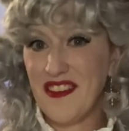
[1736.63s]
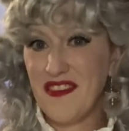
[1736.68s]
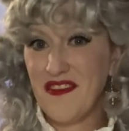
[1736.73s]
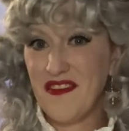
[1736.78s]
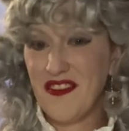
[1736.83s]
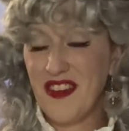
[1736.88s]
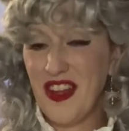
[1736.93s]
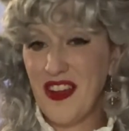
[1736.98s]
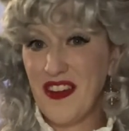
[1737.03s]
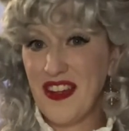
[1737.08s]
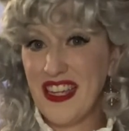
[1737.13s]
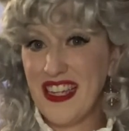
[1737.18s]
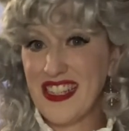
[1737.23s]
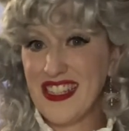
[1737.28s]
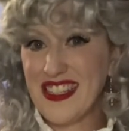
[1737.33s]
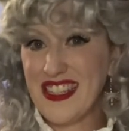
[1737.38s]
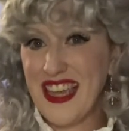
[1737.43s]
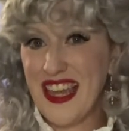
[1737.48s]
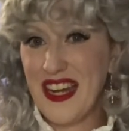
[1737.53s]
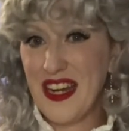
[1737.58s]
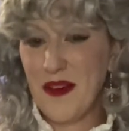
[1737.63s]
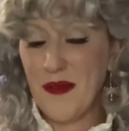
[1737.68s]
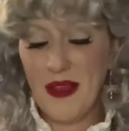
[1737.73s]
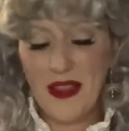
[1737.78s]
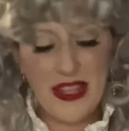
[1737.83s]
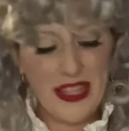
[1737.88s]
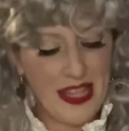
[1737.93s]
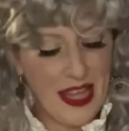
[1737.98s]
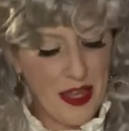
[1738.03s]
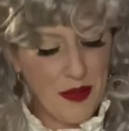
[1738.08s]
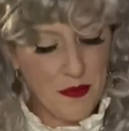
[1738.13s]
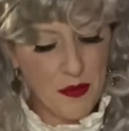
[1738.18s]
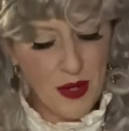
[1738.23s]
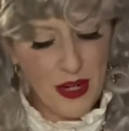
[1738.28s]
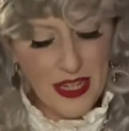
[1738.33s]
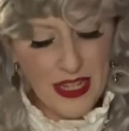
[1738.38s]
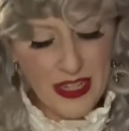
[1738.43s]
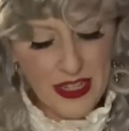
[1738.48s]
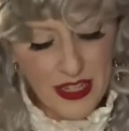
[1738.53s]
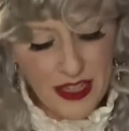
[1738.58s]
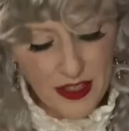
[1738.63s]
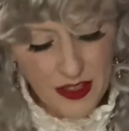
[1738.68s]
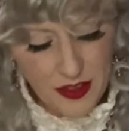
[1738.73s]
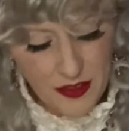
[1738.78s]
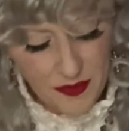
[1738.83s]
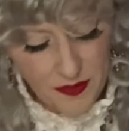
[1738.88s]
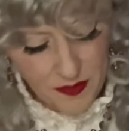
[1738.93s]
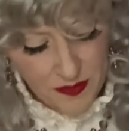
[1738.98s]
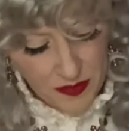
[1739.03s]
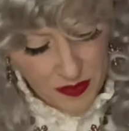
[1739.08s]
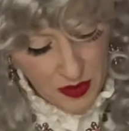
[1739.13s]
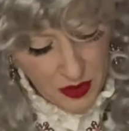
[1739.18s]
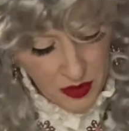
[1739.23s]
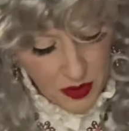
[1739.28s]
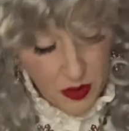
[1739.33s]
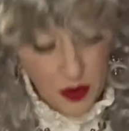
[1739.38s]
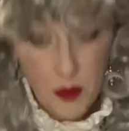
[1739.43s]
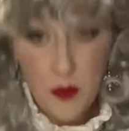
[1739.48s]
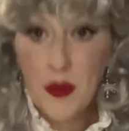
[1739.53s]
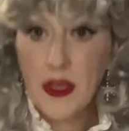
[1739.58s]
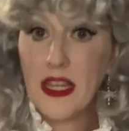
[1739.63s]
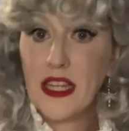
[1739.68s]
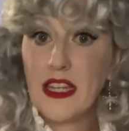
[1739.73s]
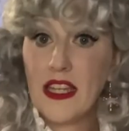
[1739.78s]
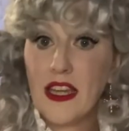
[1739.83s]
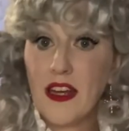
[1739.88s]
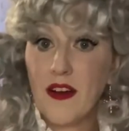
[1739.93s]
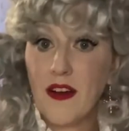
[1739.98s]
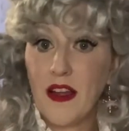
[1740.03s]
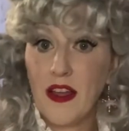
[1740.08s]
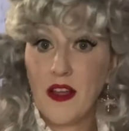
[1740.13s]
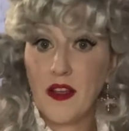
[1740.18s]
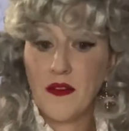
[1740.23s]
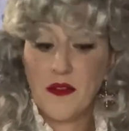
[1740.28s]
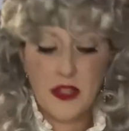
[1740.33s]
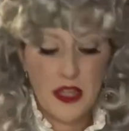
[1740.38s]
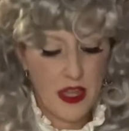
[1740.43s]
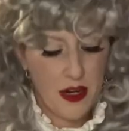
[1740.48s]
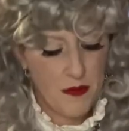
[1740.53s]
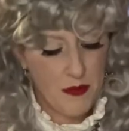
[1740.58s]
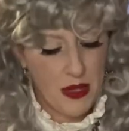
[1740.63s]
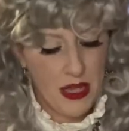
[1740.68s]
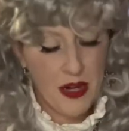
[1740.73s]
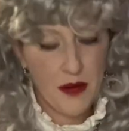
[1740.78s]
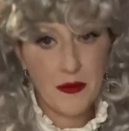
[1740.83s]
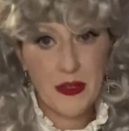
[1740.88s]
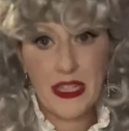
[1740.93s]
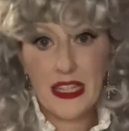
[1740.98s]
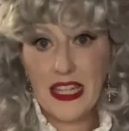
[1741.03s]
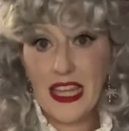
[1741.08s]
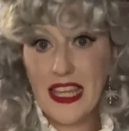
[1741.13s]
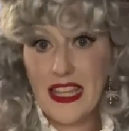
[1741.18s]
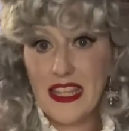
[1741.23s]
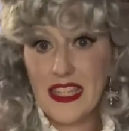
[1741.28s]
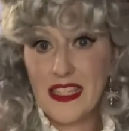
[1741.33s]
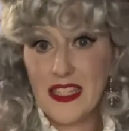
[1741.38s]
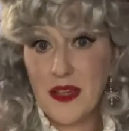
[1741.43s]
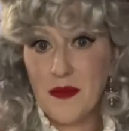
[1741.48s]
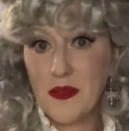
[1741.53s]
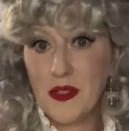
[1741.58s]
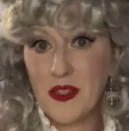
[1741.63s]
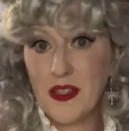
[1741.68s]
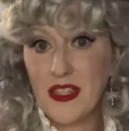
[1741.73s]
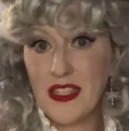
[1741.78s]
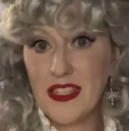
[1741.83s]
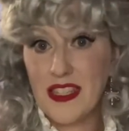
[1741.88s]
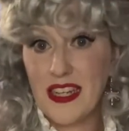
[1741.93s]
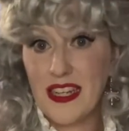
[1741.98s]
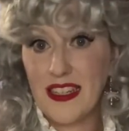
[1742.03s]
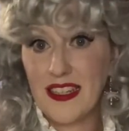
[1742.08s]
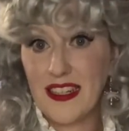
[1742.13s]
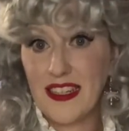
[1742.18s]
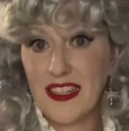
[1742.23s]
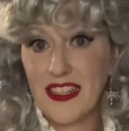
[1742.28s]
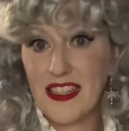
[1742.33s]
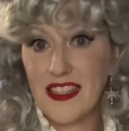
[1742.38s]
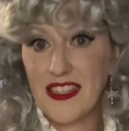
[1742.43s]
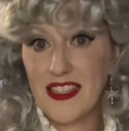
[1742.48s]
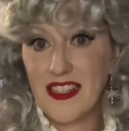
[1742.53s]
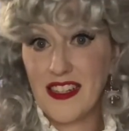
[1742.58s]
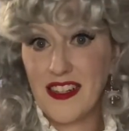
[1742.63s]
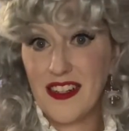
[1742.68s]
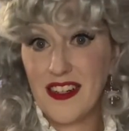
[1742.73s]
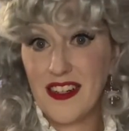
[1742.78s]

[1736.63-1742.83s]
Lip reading: Very excited about the light break in here. We can get our elves out of bed. I'm going to light this up so you can see it a little bit easier.